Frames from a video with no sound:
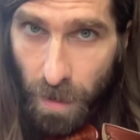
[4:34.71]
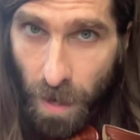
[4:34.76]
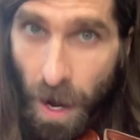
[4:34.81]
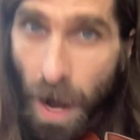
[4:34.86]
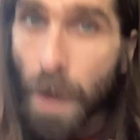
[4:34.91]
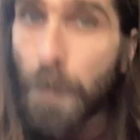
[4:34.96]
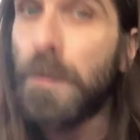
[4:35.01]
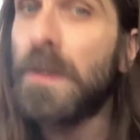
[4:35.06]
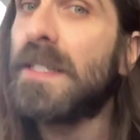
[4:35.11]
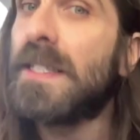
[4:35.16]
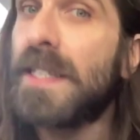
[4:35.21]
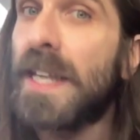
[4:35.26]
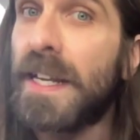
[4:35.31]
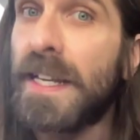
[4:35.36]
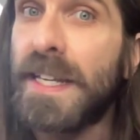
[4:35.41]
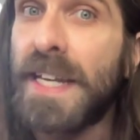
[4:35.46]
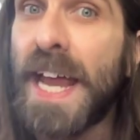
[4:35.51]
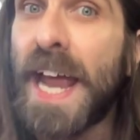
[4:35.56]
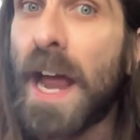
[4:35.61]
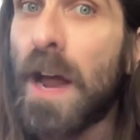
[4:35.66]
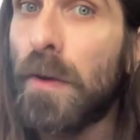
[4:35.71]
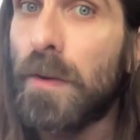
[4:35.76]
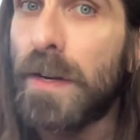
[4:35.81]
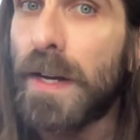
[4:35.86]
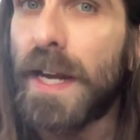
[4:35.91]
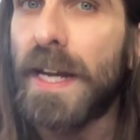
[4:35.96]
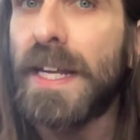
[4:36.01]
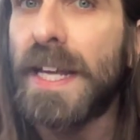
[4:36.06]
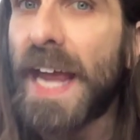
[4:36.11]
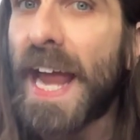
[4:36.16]
up instead of down,
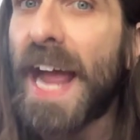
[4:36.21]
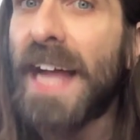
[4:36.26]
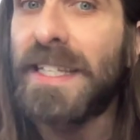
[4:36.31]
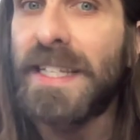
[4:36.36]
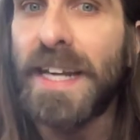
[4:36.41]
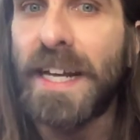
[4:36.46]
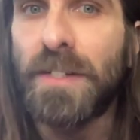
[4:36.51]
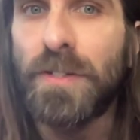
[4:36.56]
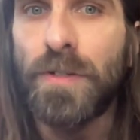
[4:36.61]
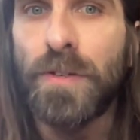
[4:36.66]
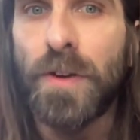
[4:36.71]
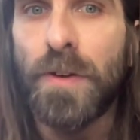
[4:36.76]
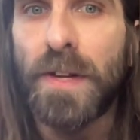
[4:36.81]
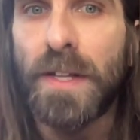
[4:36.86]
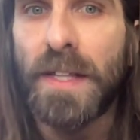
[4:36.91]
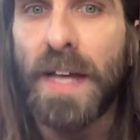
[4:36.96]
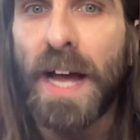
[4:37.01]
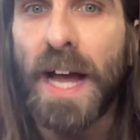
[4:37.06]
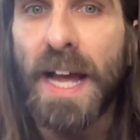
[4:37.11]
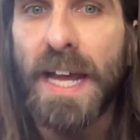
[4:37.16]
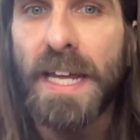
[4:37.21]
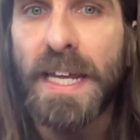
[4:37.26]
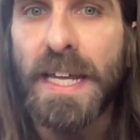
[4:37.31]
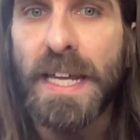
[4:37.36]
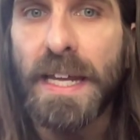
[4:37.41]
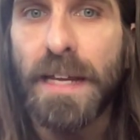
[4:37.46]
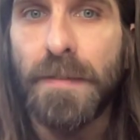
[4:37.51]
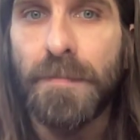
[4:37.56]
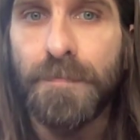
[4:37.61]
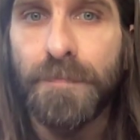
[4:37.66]
and he adds an extra note on the high
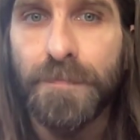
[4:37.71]
E.